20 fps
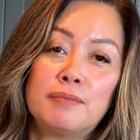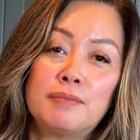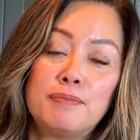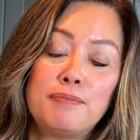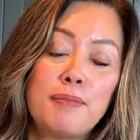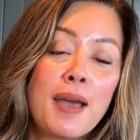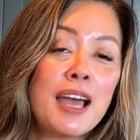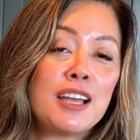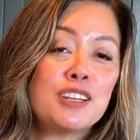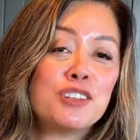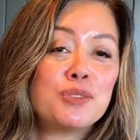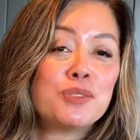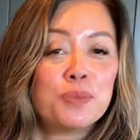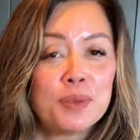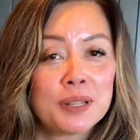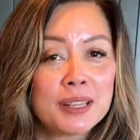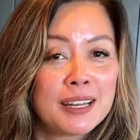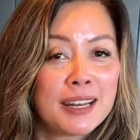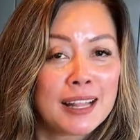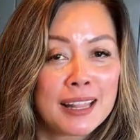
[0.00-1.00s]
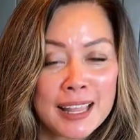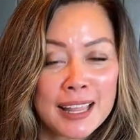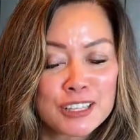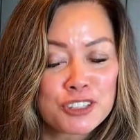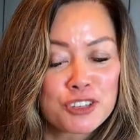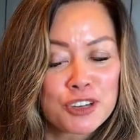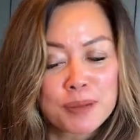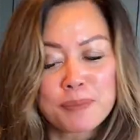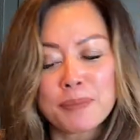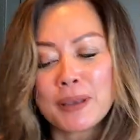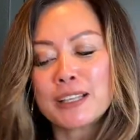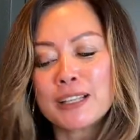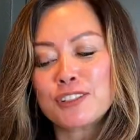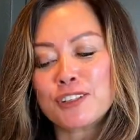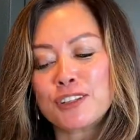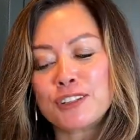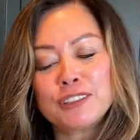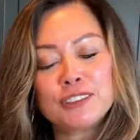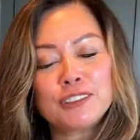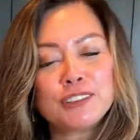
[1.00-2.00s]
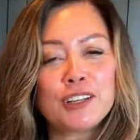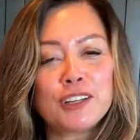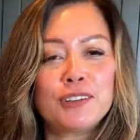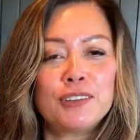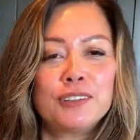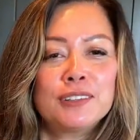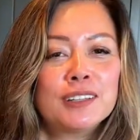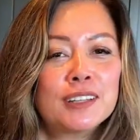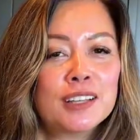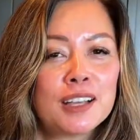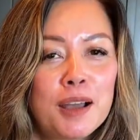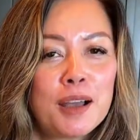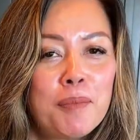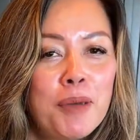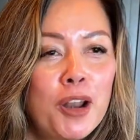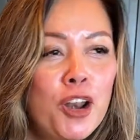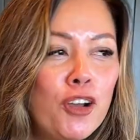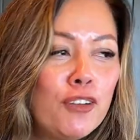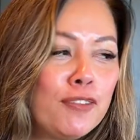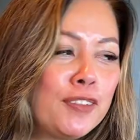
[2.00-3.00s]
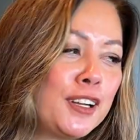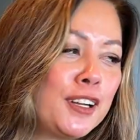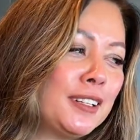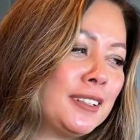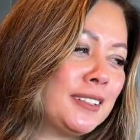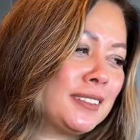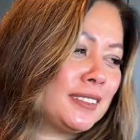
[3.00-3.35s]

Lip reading: mashed with an electric mixer. So come on over.